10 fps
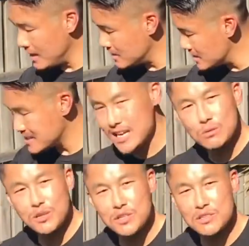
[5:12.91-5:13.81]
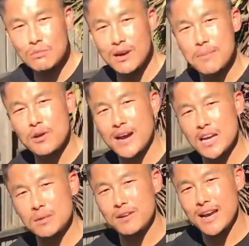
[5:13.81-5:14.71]
In this case we use the Rambo
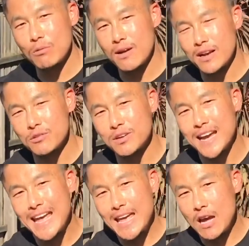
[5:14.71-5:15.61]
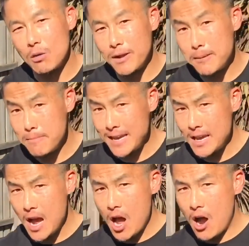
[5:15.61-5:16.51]
HPA 100 LPB
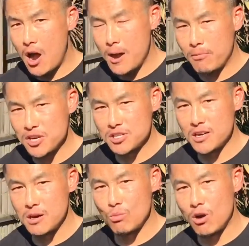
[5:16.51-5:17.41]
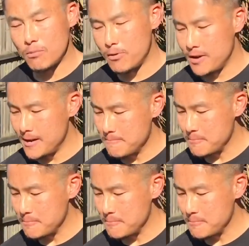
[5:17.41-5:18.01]
high pressure wok burner.